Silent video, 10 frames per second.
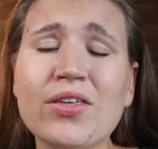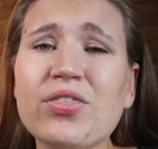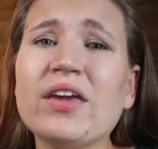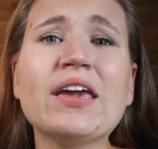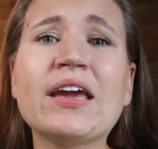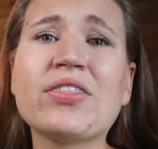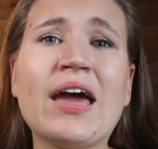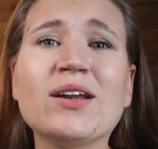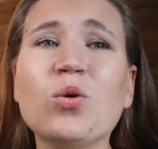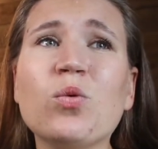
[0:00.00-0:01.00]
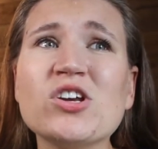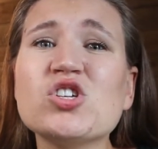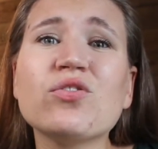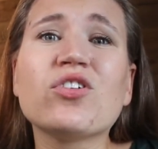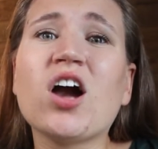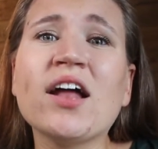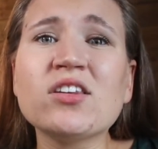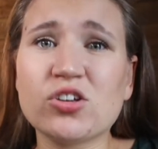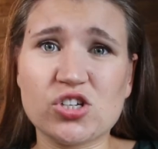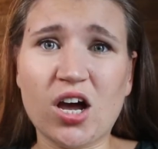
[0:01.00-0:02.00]
Thinking that once you've got
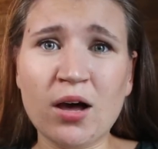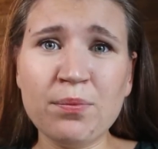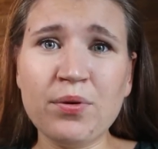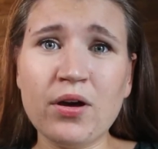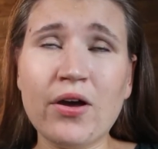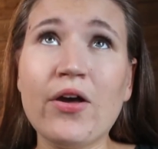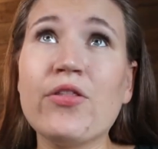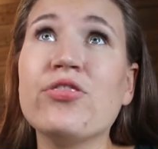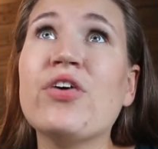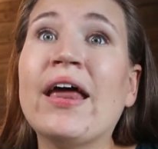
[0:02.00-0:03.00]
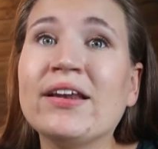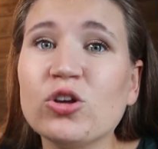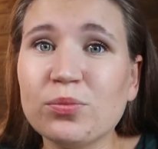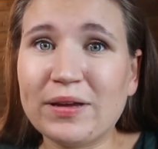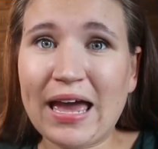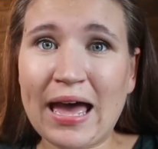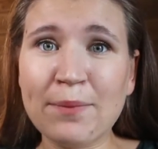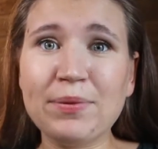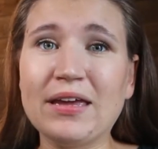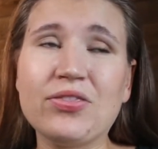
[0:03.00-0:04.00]
the job, then you'll be
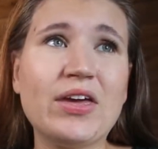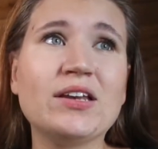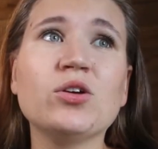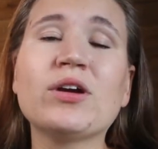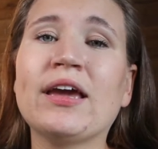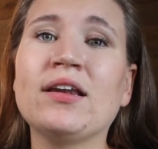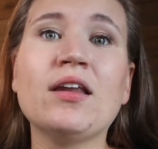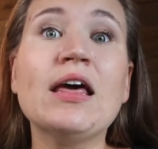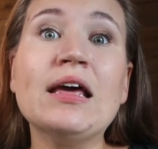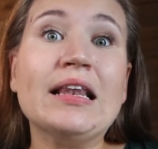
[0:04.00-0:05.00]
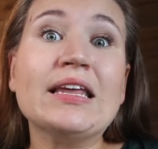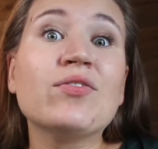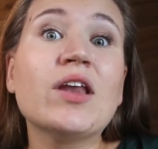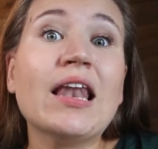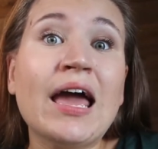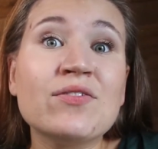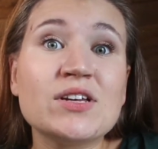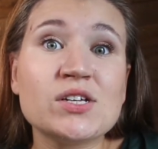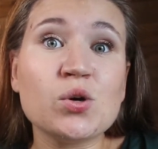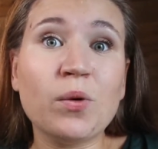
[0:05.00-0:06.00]
happy and then you can live the life
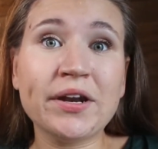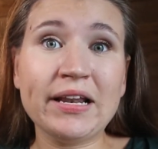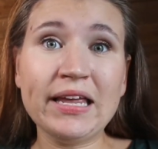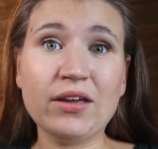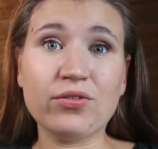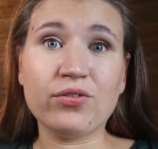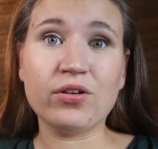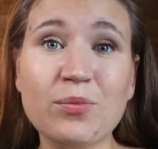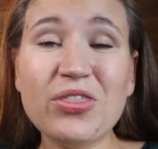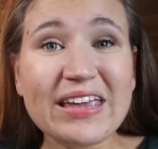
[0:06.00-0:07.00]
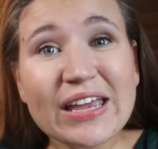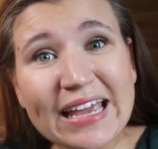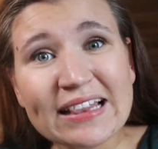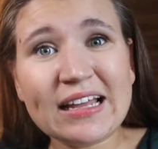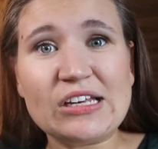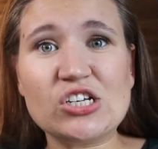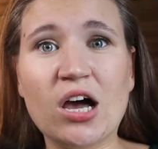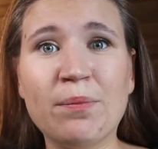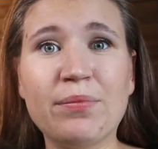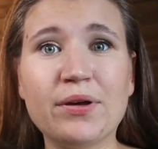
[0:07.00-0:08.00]
that you want to live. But then you get that
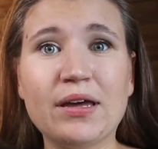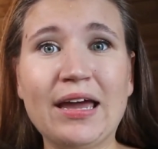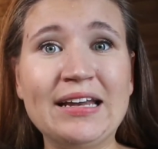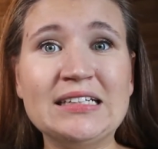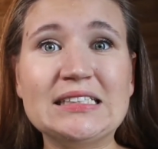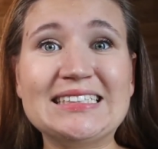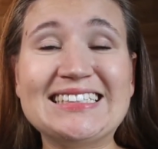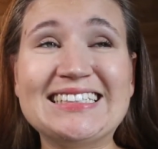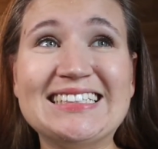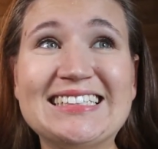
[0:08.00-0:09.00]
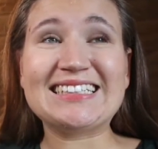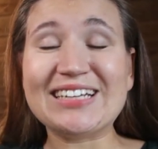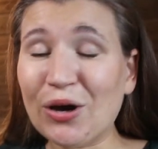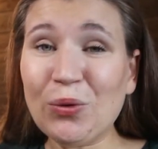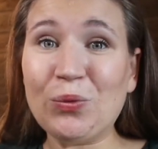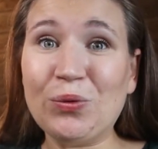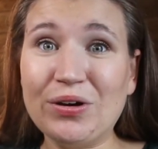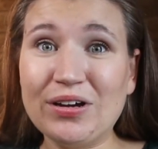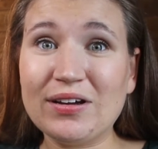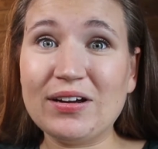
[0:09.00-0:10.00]
job and no.
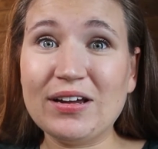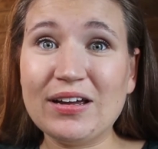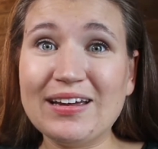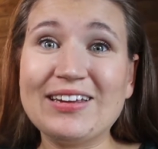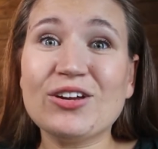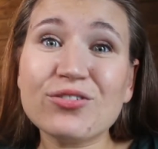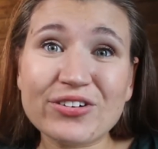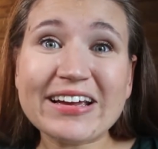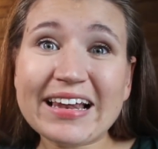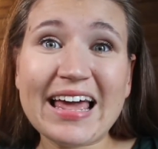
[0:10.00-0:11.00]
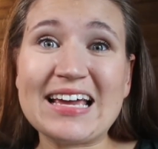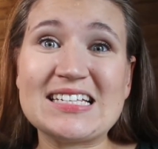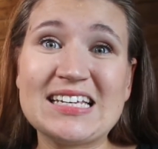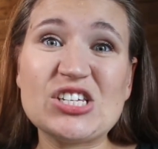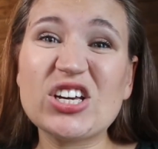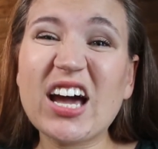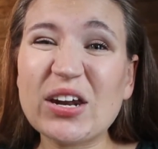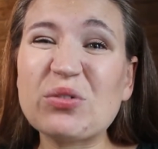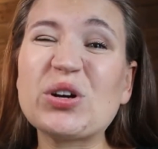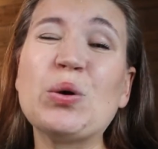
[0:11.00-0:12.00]
You realize that you
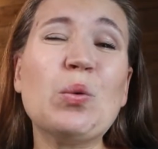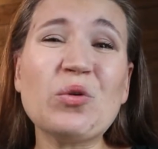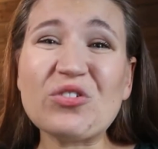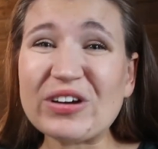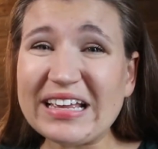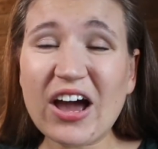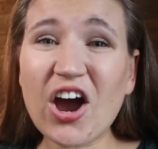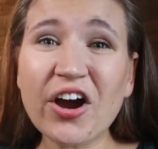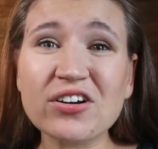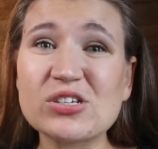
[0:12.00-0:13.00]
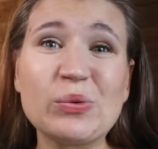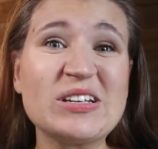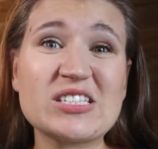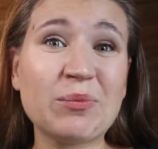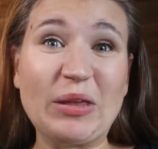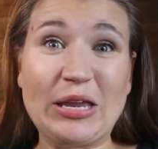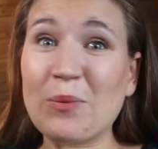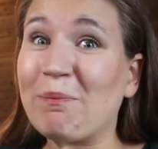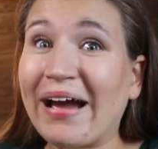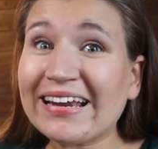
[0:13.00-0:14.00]
gotta work really hard doing something you
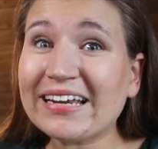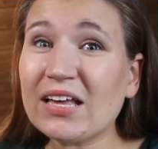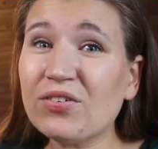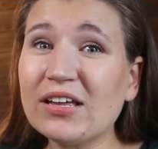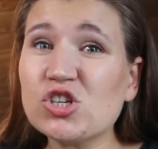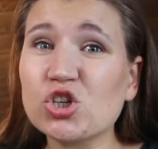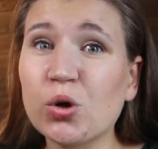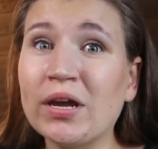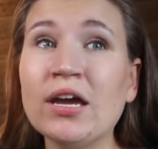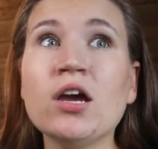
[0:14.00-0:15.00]
might not even enjoy